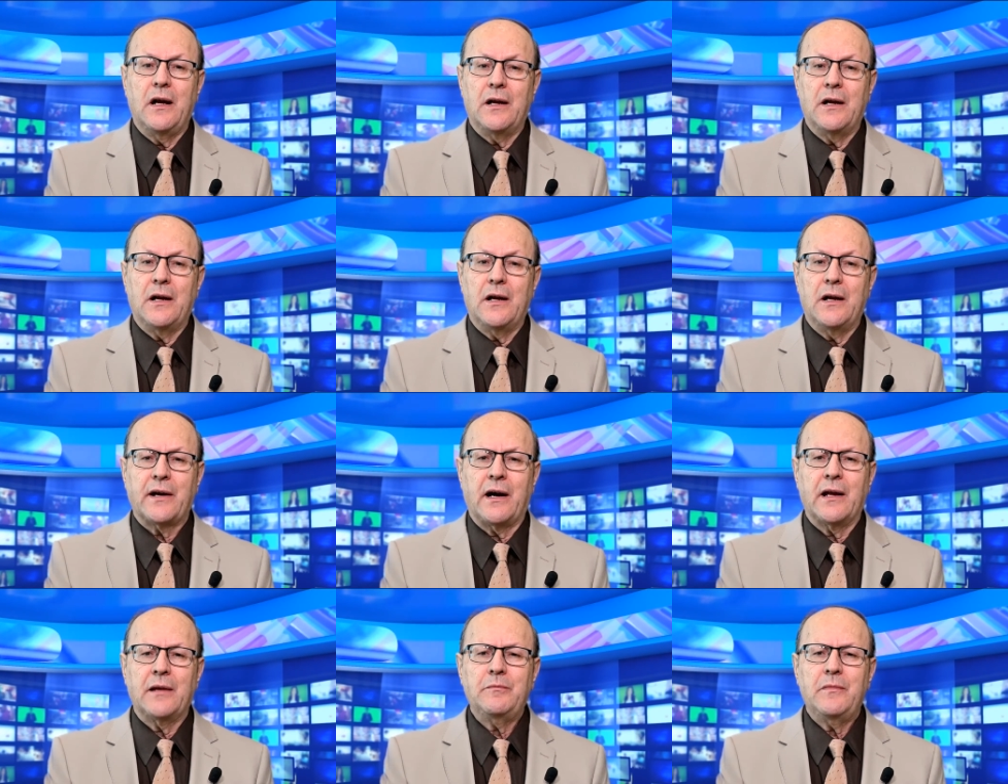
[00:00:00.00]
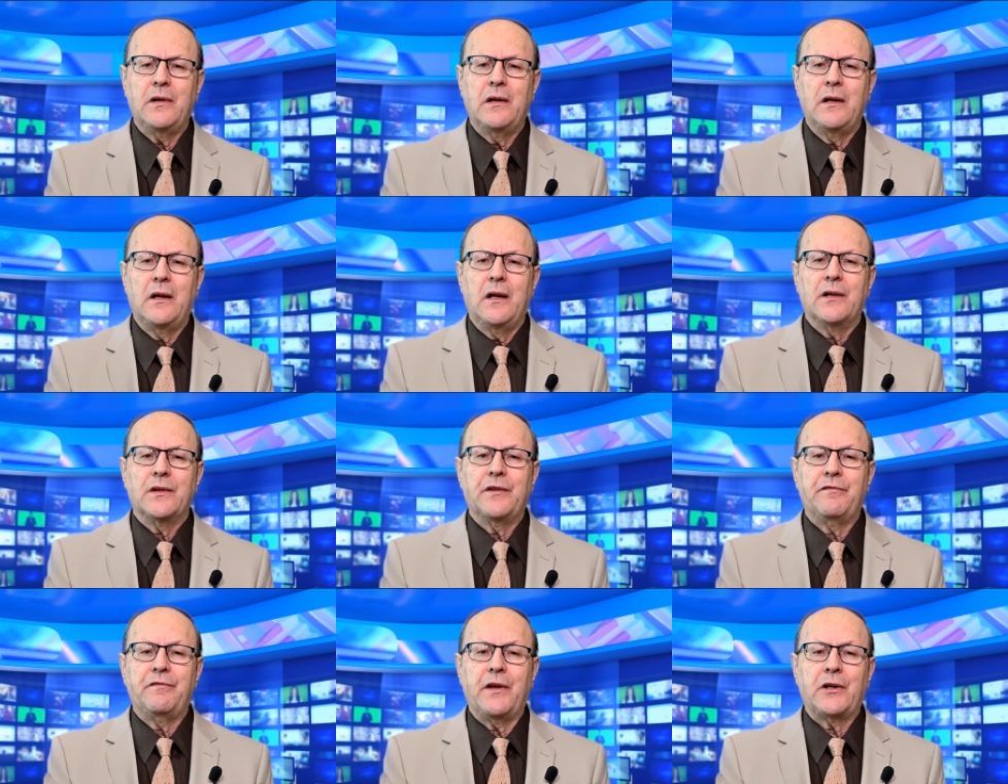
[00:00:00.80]
At the time,
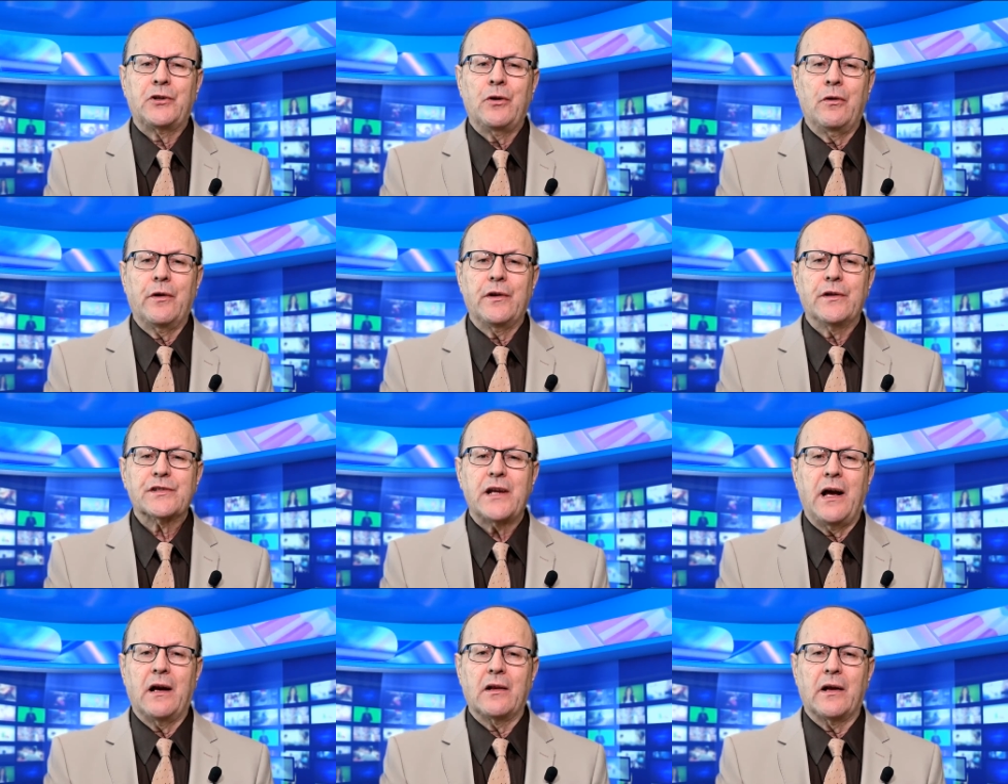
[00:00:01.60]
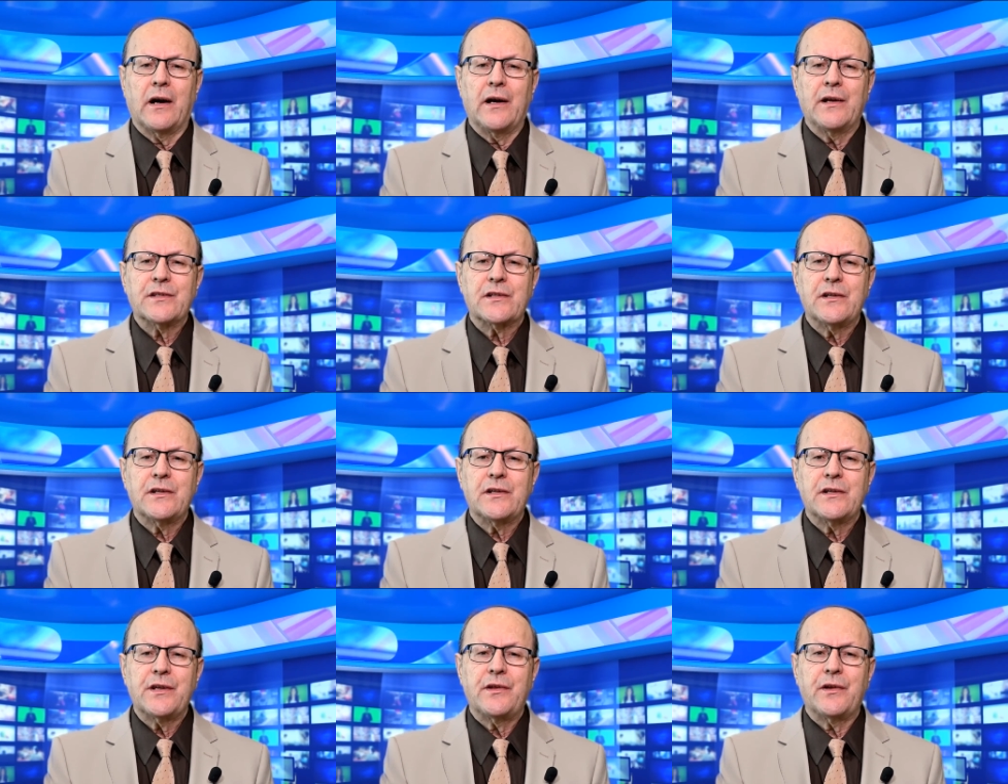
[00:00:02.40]
the victorious Allies
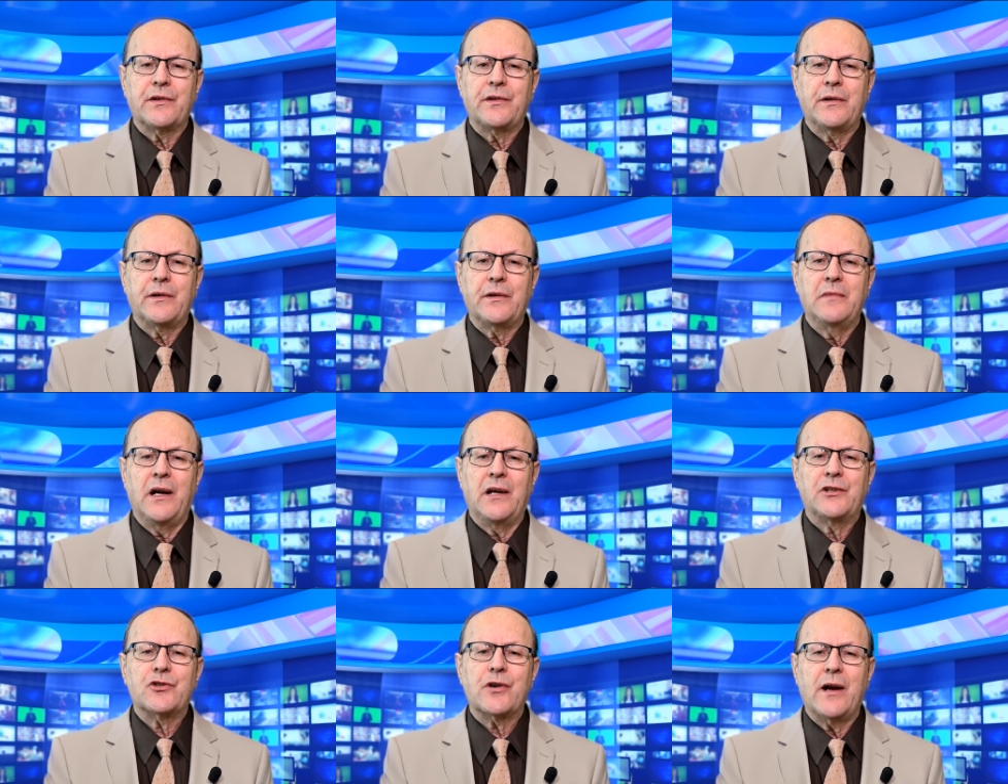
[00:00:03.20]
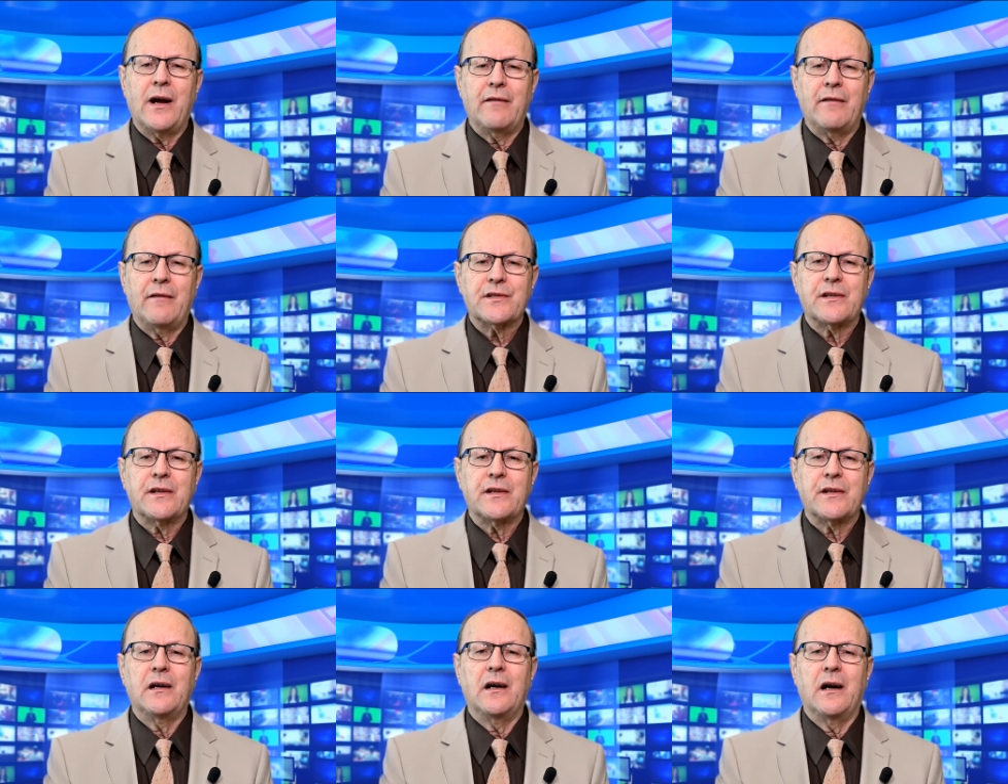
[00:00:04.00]
considered them a
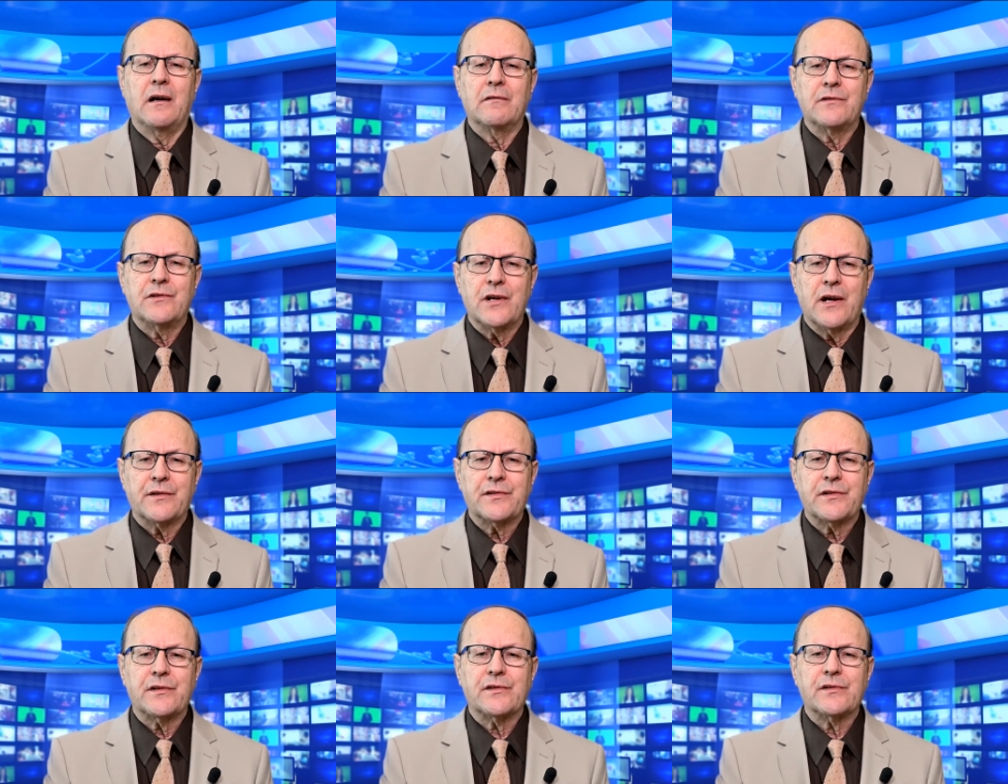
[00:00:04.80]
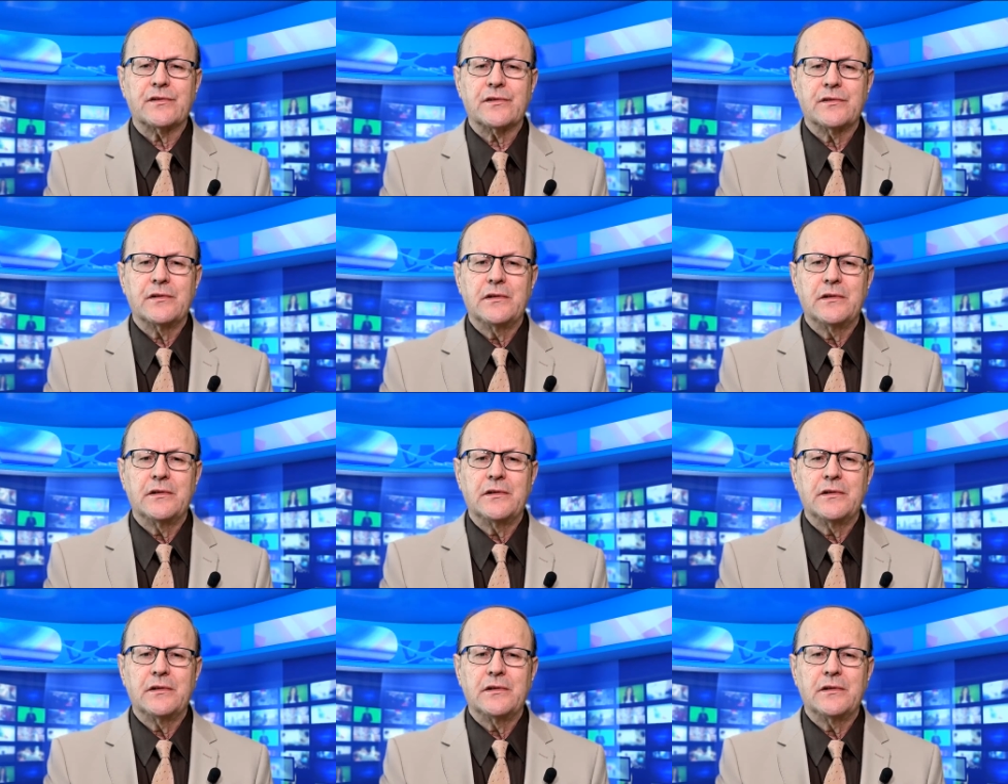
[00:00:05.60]
travesty of justice.